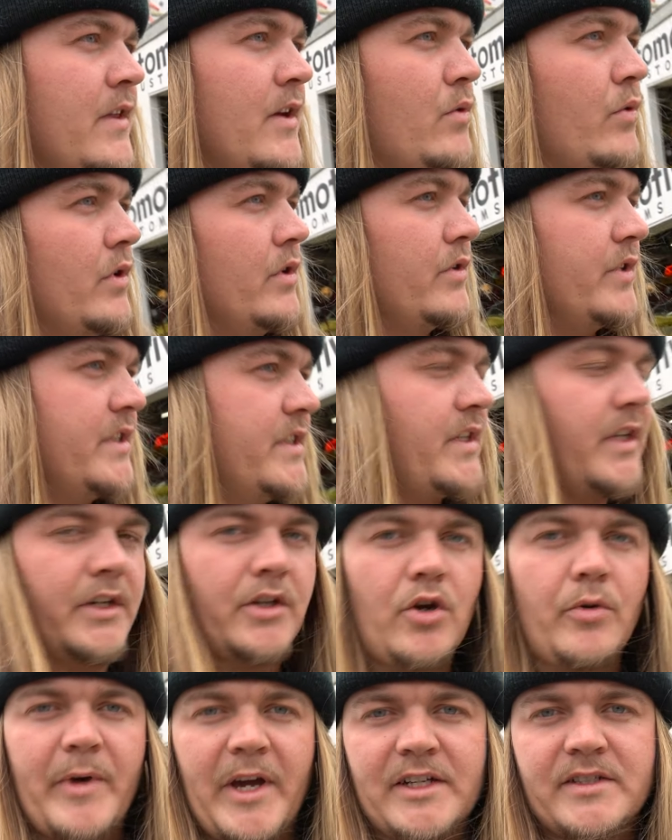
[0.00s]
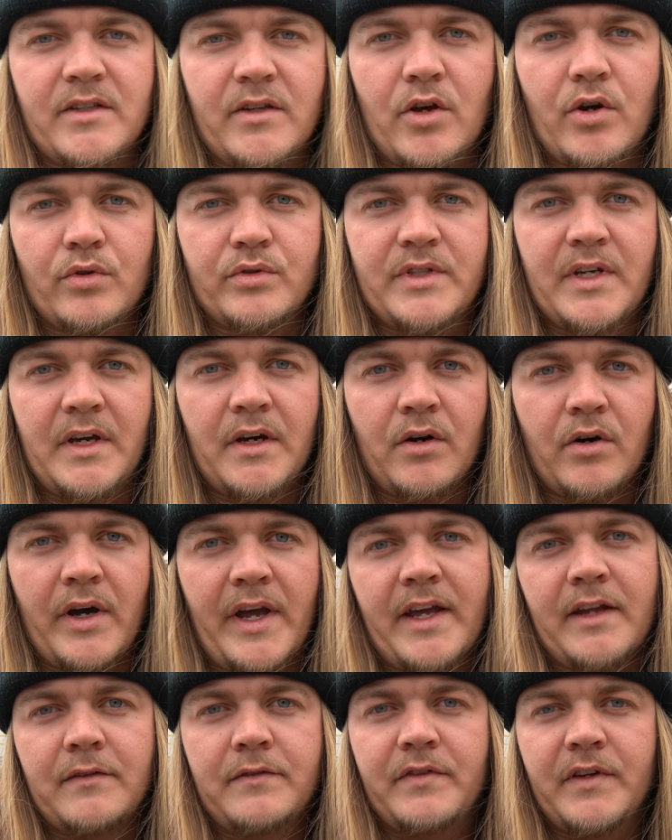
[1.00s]
think we're at least gonna go back to the hotel
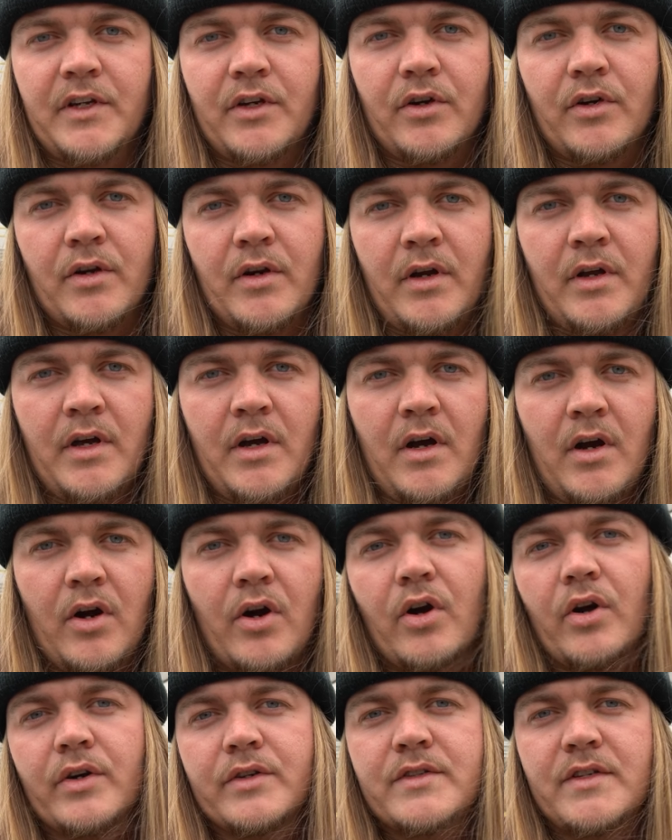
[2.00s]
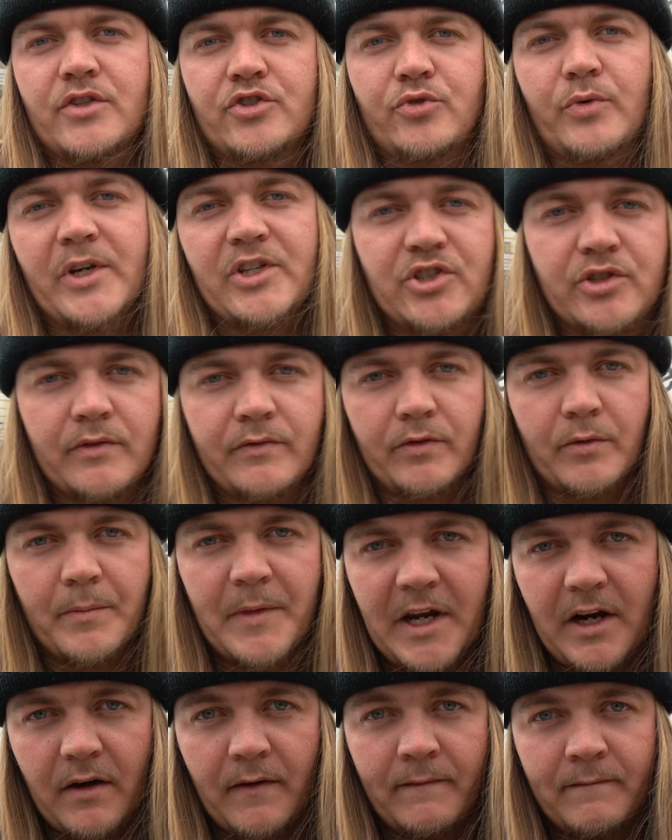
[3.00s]
and figure our situation
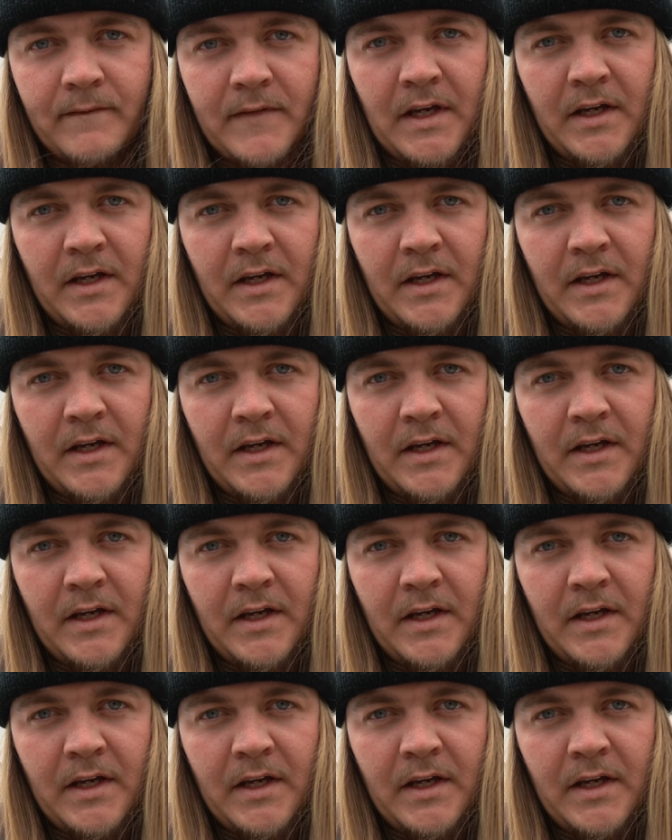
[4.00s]
from there.